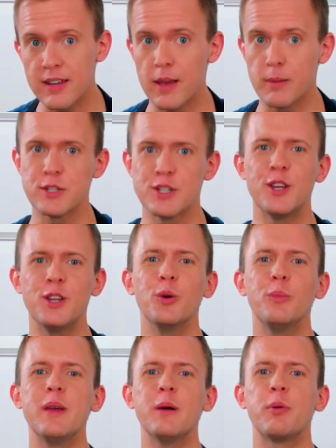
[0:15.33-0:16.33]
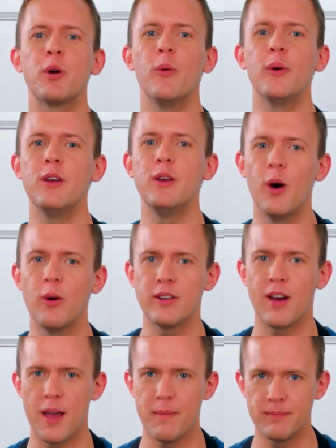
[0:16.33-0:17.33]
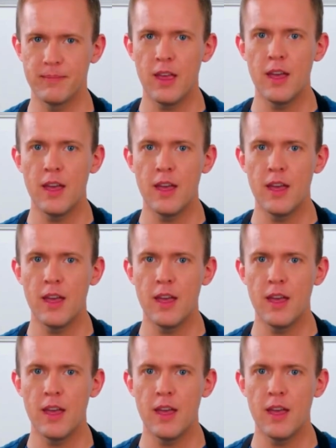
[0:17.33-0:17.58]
tips, you'll be a pro in no time.